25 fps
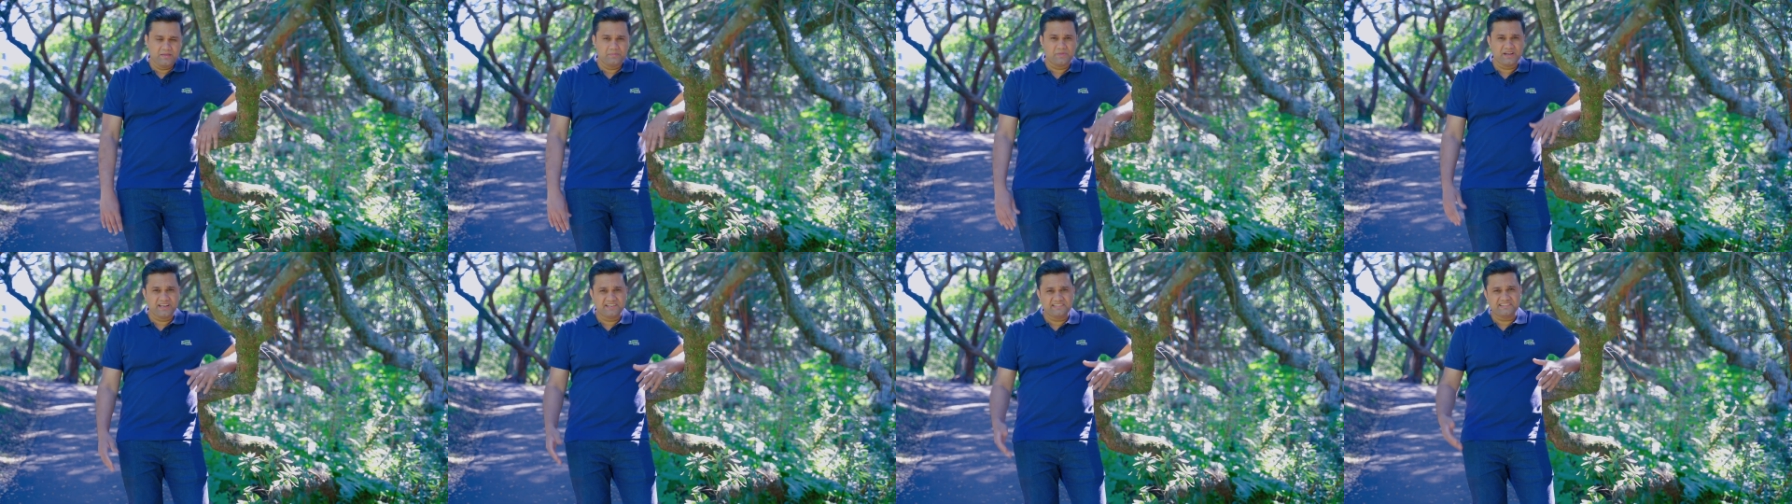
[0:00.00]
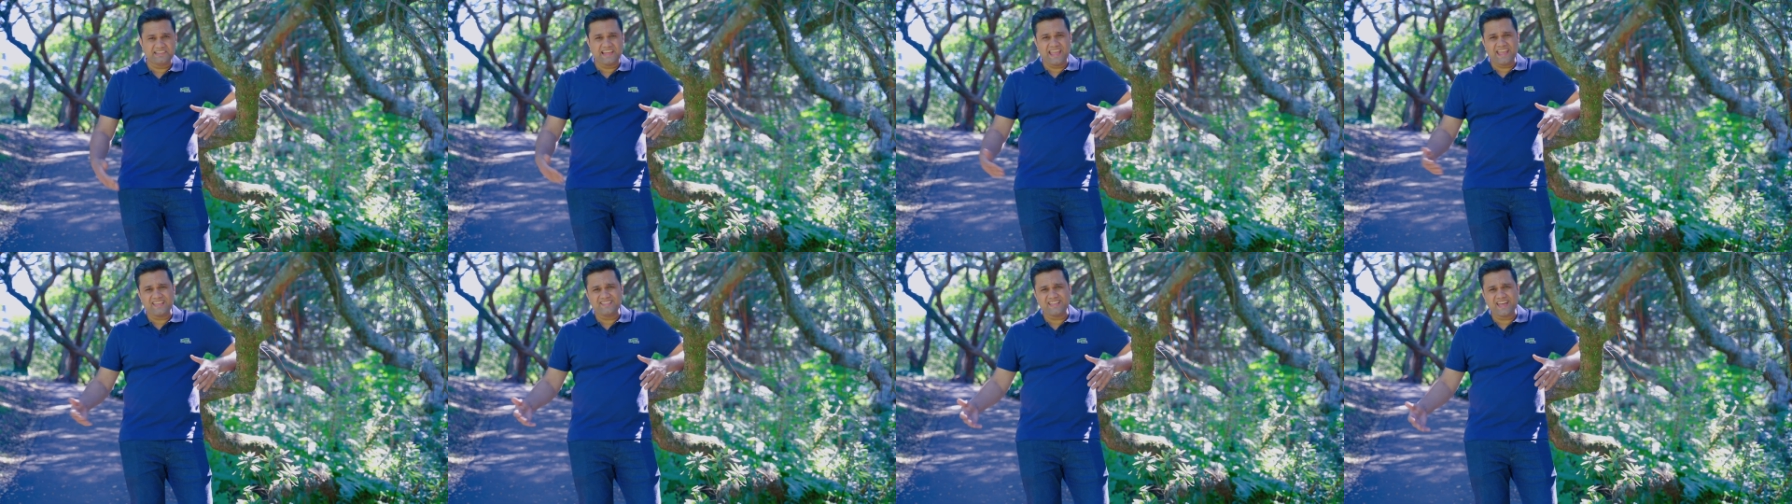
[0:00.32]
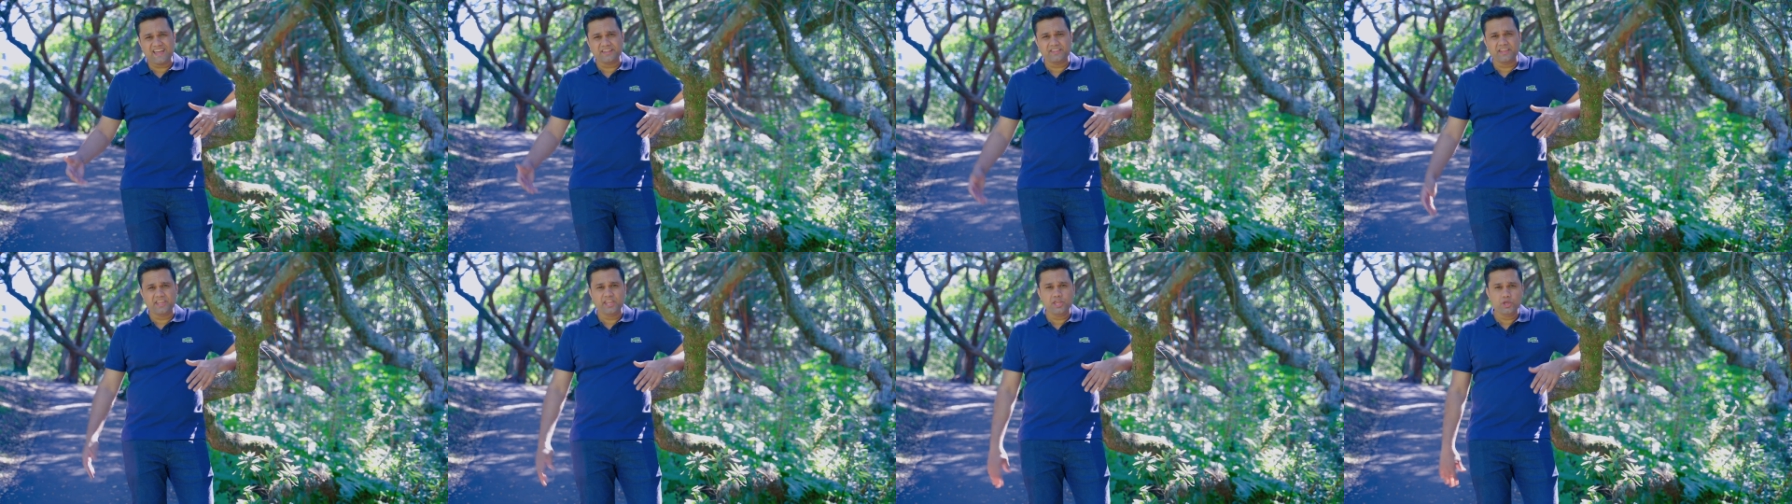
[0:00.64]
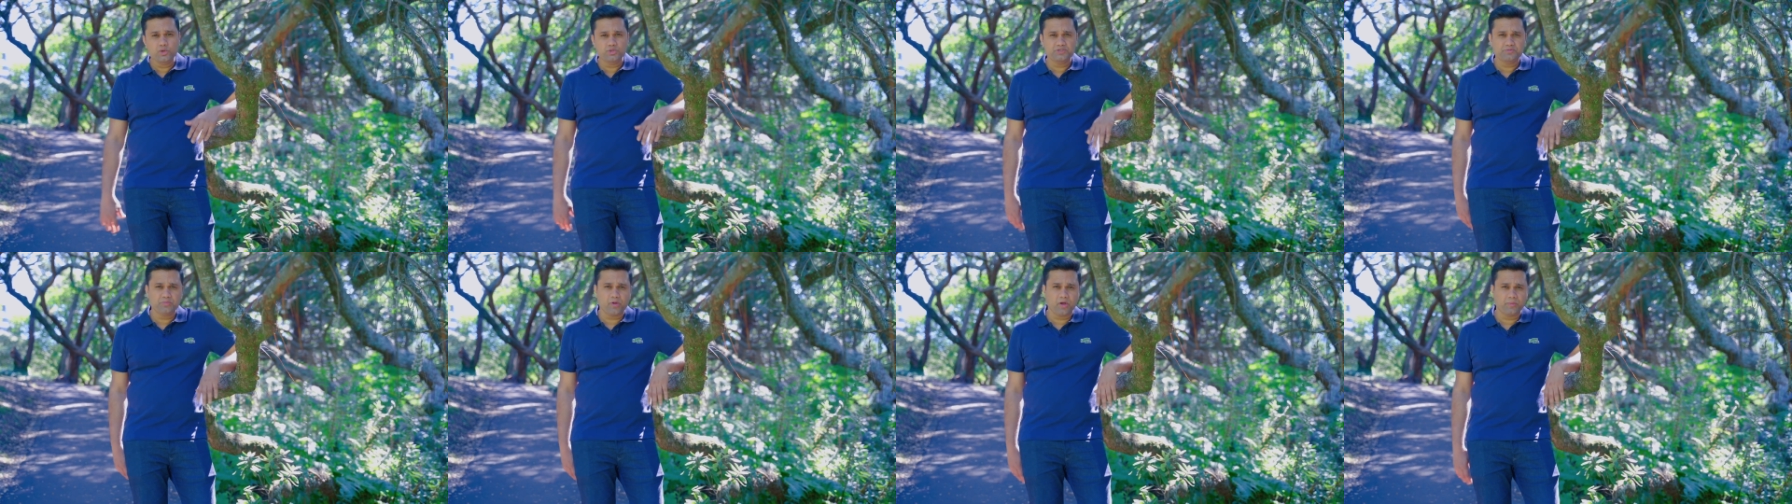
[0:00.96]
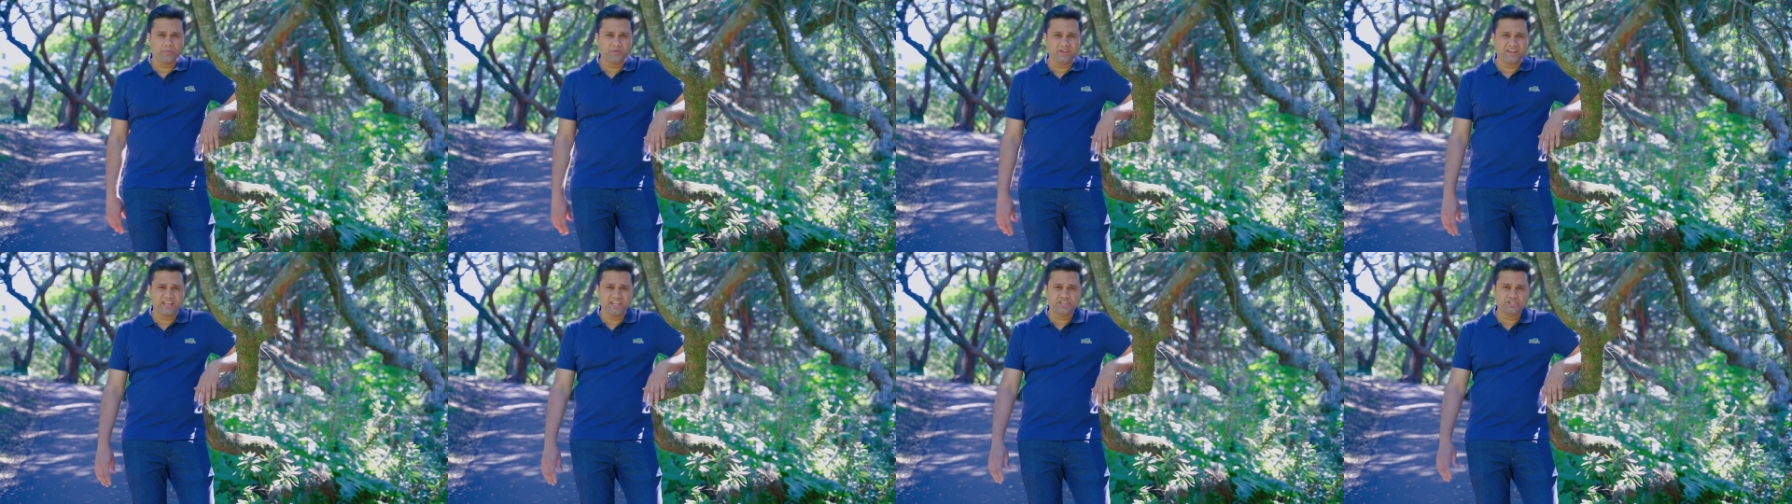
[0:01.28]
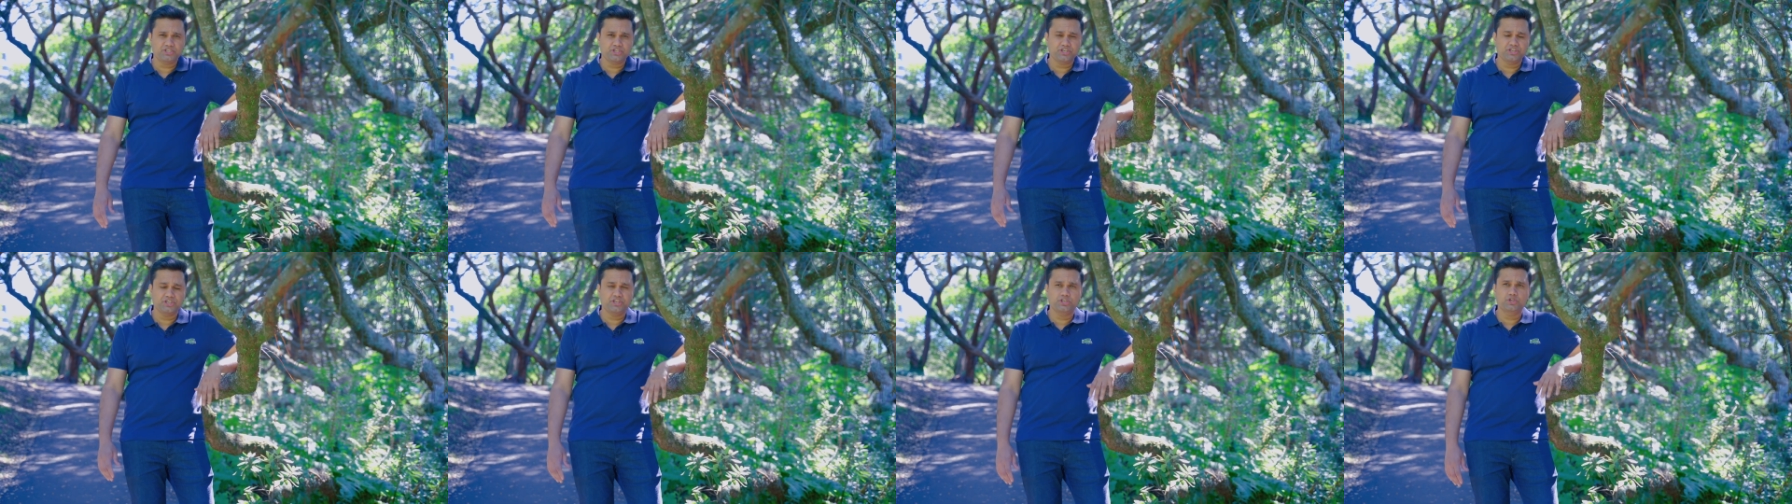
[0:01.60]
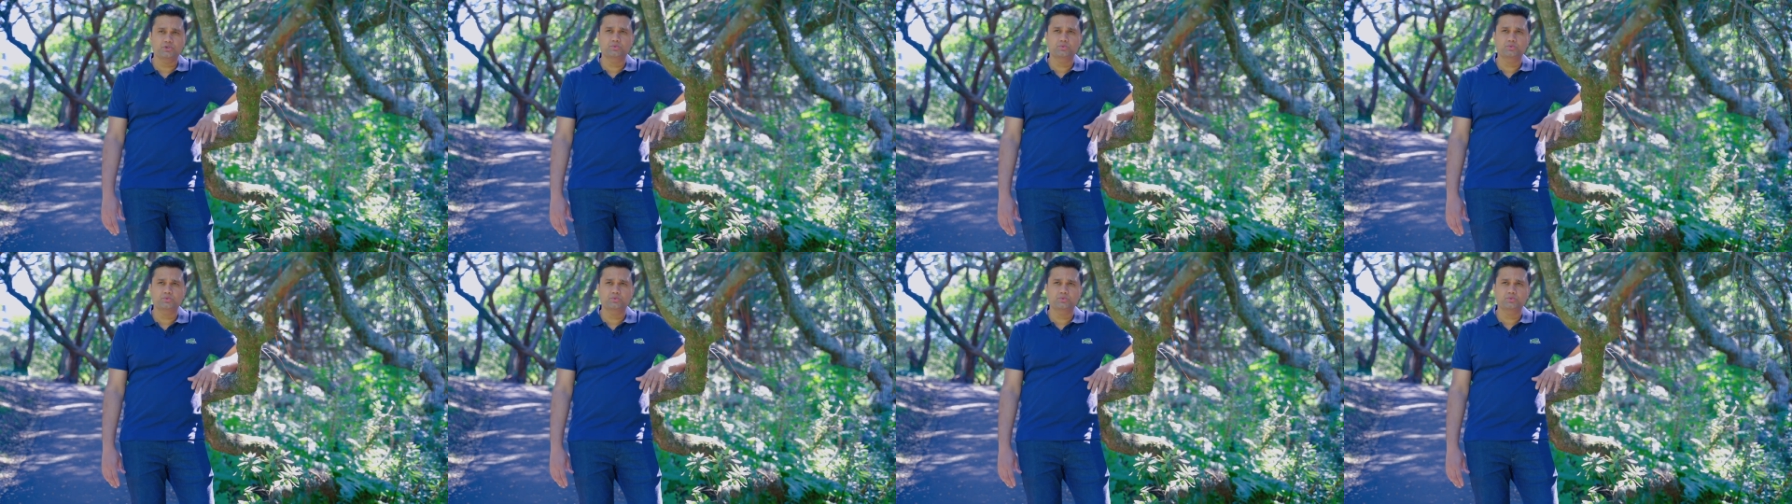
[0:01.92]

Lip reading: But in saying that, the huge population,